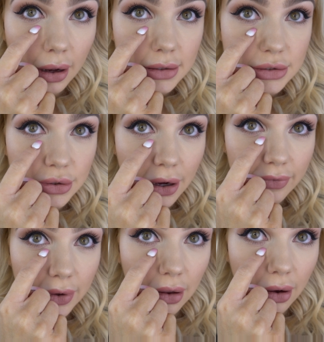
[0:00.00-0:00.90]
I do
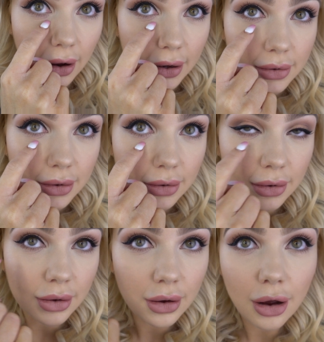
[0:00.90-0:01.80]
have a line.
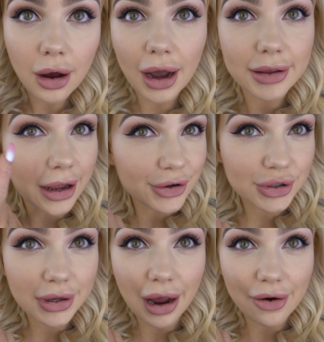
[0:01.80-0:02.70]
I
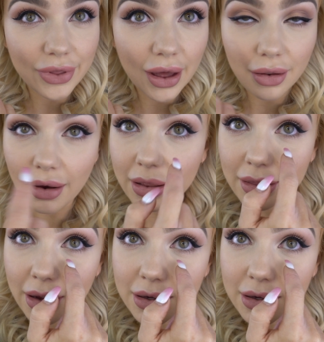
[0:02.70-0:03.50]
naturally have that line there.